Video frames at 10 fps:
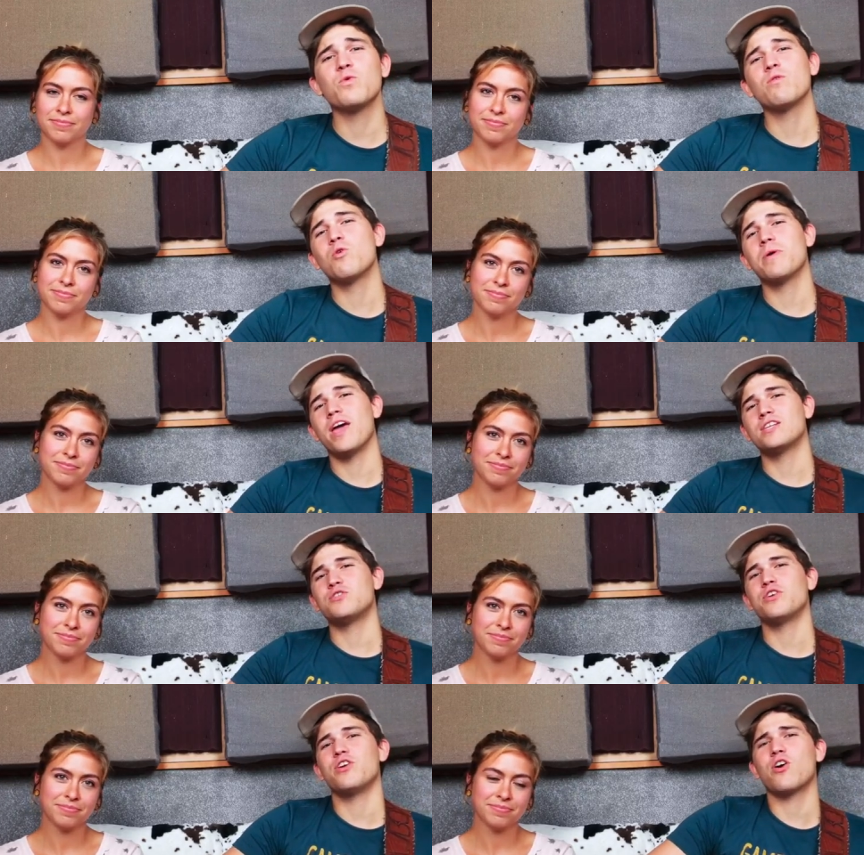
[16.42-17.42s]
Speaker 1: we will be
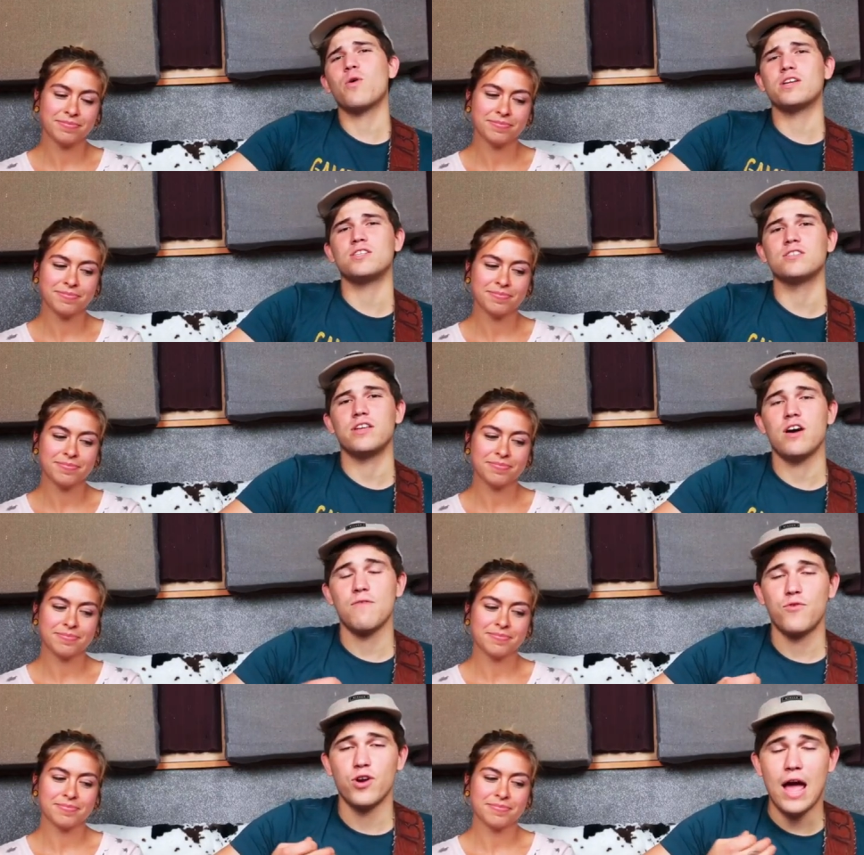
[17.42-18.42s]
answering your questions and
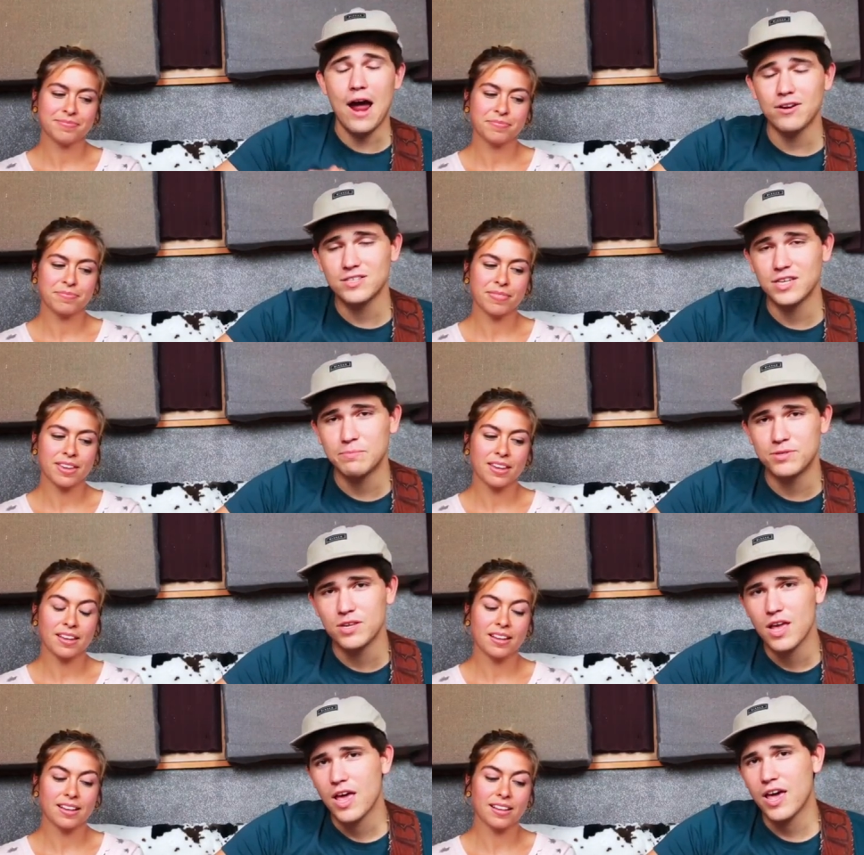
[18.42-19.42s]
offering our tips
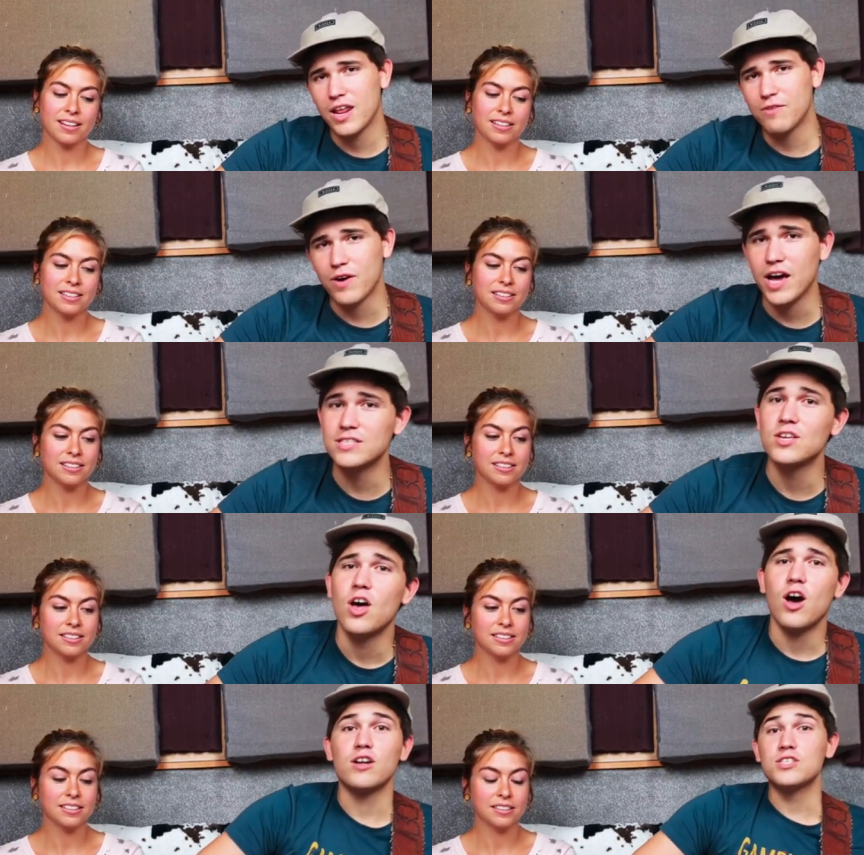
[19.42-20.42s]
and advice
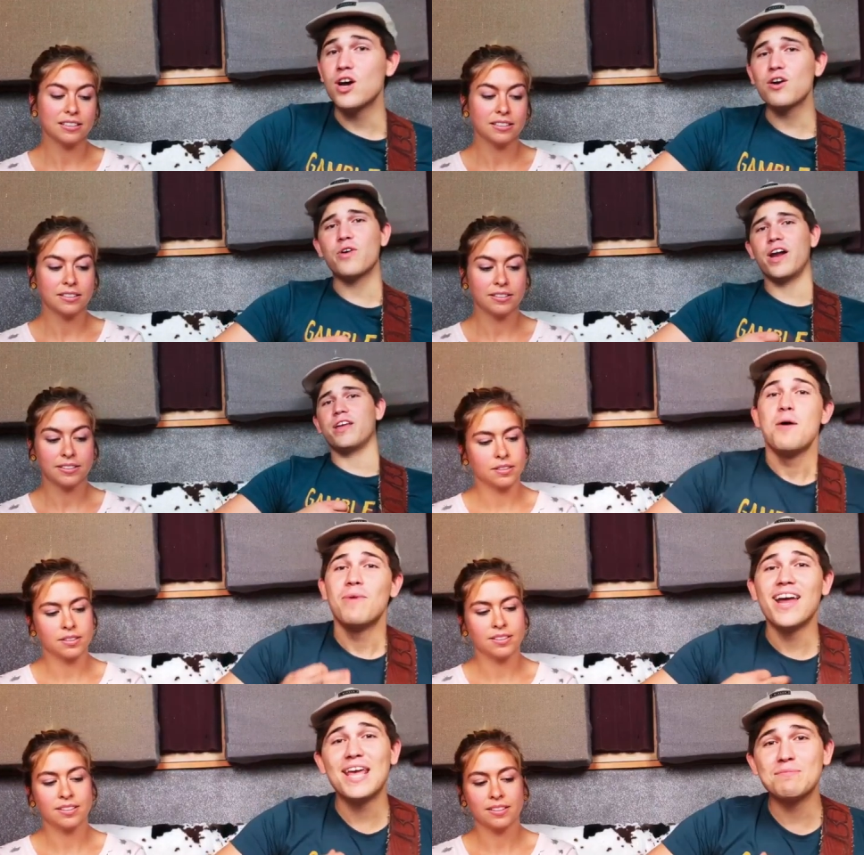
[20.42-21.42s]
on songwriting.
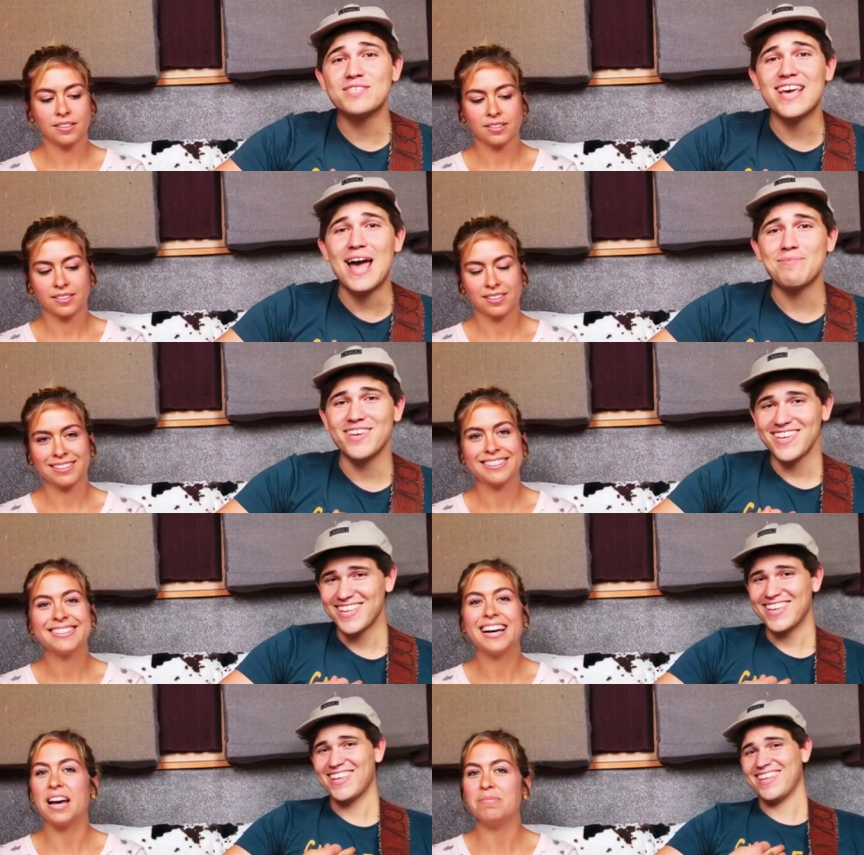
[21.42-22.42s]
My name is Gabby.
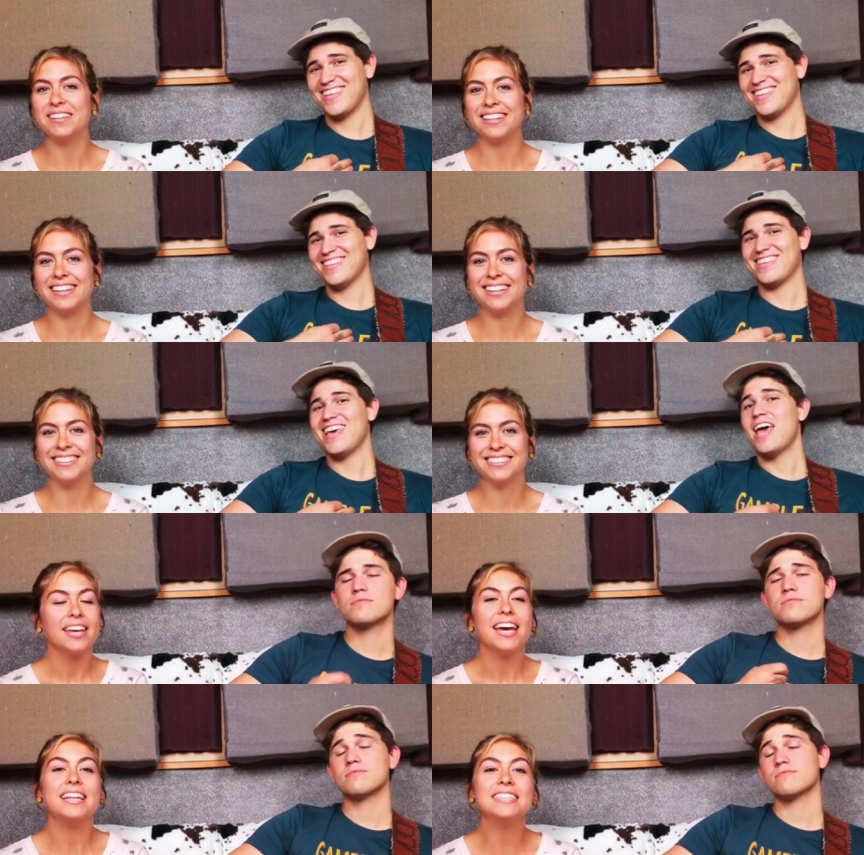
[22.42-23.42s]
Speaker 2: I'm Leah.
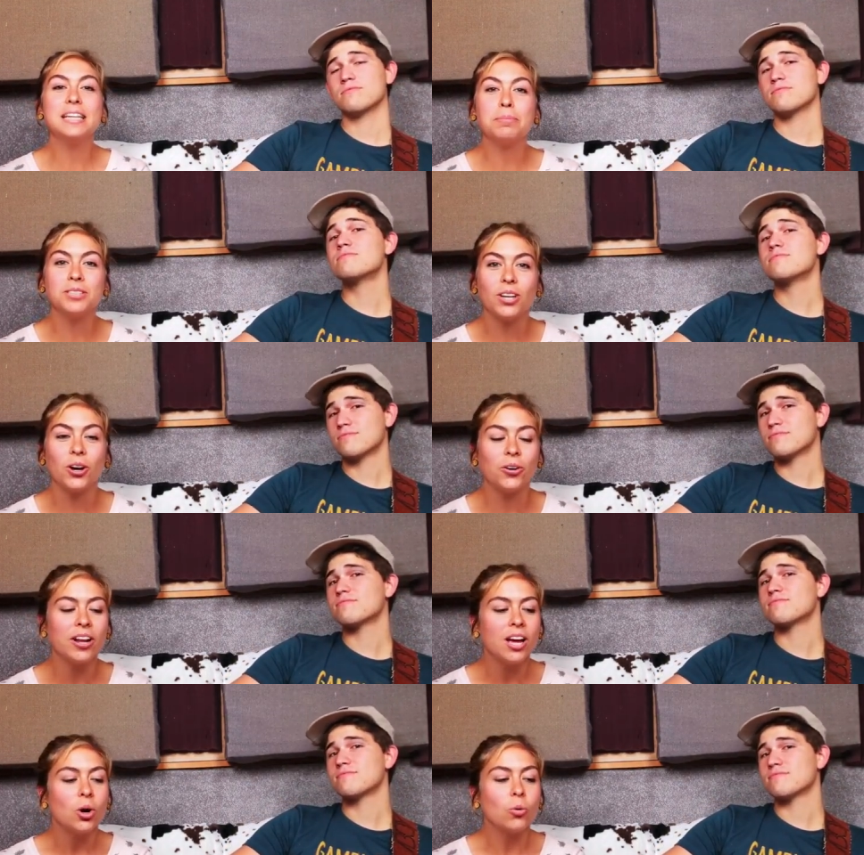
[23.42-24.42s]
In this episode,
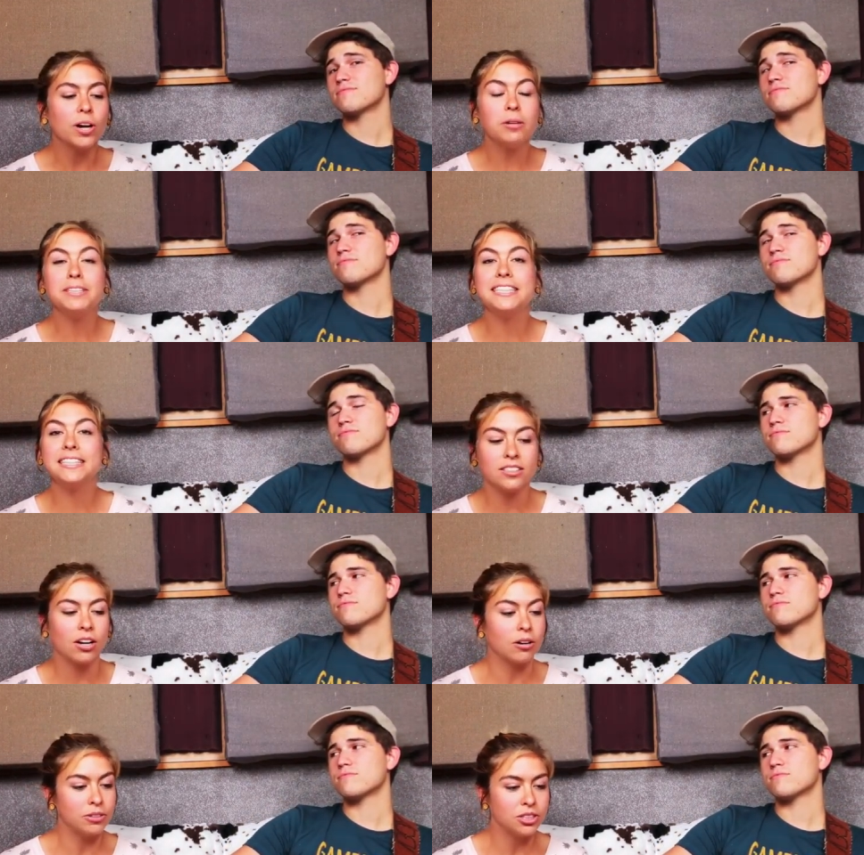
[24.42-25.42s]
we're going to be singing
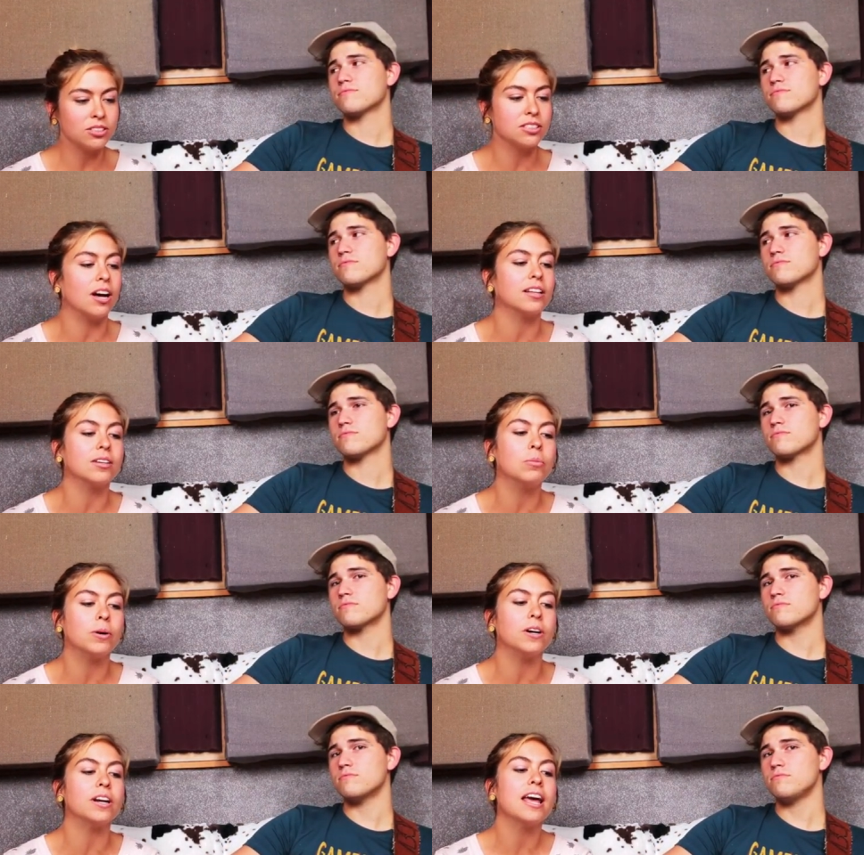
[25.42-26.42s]
our original song, Little
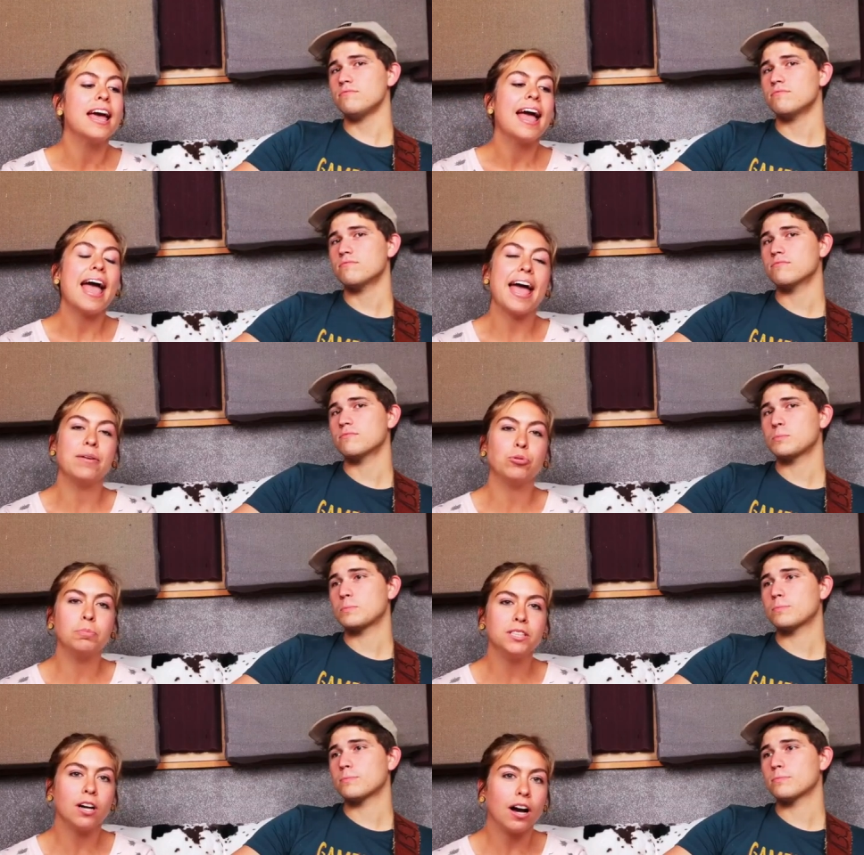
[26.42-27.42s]
Bird, and we'll
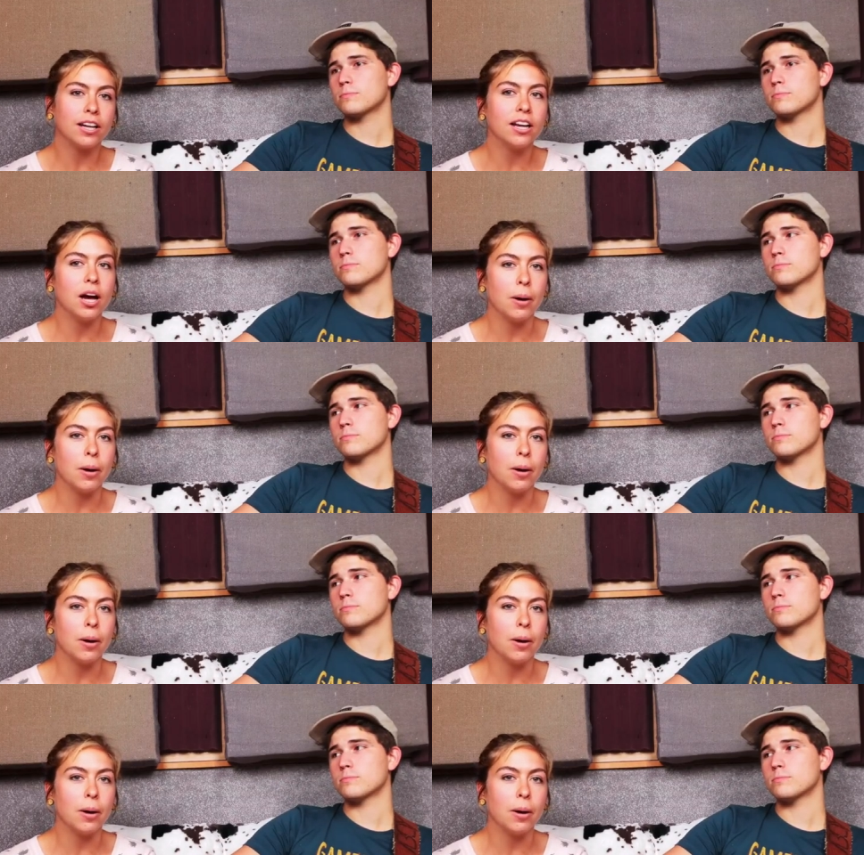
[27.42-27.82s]
be talking